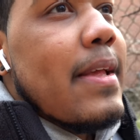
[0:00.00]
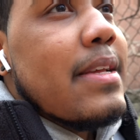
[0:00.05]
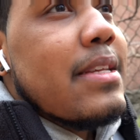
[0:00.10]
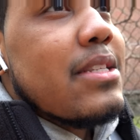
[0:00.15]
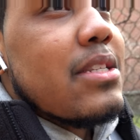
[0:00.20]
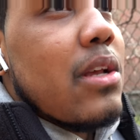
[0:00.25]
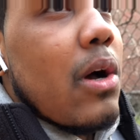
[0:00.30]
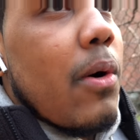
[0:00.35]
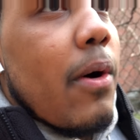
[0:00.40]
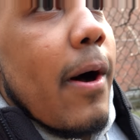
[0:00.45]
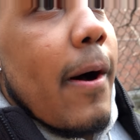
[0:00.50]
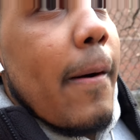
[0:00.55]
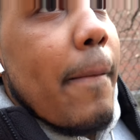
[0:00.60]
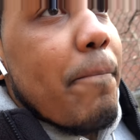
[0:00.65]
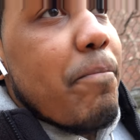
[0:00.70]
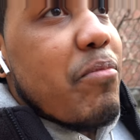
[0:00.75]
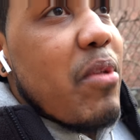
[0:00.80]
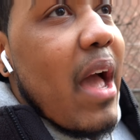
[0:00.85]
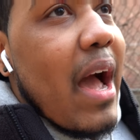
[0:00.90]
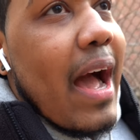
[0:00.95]
So
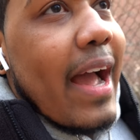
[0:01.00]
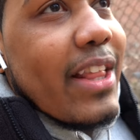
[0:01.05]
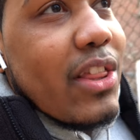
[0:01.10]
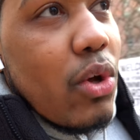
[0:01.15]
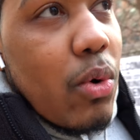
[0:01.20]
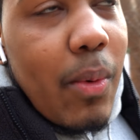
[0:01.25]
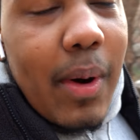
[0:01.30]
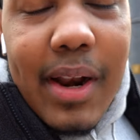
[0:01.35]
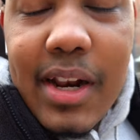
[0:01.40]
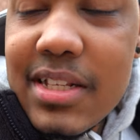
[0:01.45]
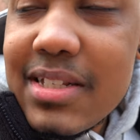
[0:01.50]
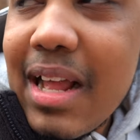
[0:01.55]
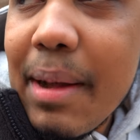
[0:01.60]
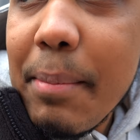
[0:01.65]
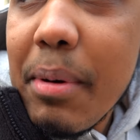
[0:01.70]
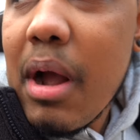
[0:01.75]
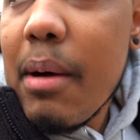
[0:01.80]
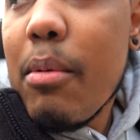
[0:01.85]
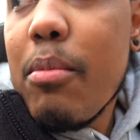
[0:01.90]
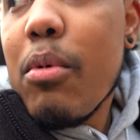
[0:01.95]
yeah, I do want to stop
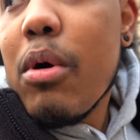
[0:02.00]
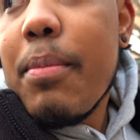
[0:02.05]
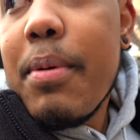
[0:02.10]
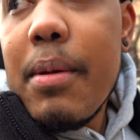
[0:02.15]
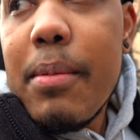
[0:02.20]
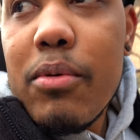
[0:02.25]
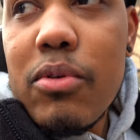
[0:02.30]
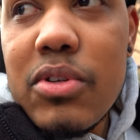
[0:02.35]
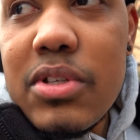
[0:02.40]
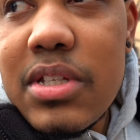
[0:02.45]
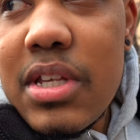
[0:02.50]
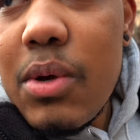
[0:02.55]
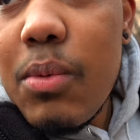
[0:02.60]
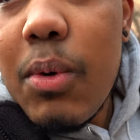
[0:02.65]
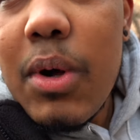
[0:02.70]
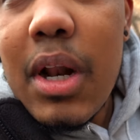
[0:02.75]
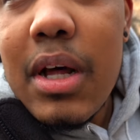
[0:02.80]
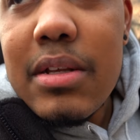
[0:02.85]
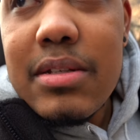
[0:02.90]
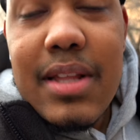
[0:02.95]
a couple more people, see
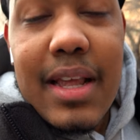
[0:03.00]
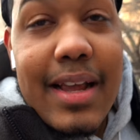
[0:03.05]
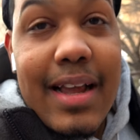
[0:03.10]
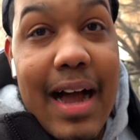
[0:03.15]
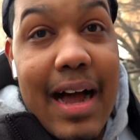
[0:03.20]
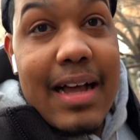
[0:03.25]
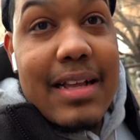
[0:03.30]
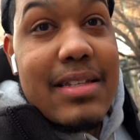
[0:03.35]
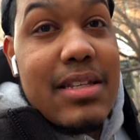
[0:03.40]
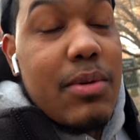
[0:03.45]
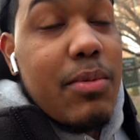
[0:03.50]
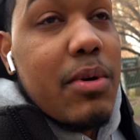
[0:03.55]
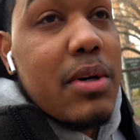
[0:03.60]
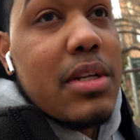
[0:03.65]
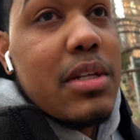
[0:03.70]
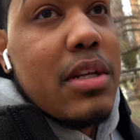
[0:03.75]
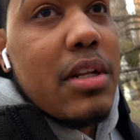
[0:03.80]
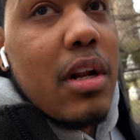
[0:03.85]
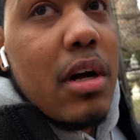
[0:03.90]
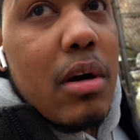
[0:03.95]
what else they got, see
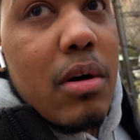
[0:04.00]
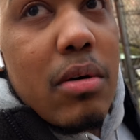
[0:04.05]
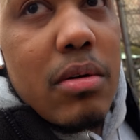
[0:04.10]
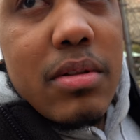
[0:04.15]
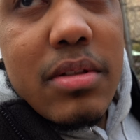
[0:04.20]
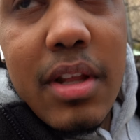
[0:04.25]
what, you know,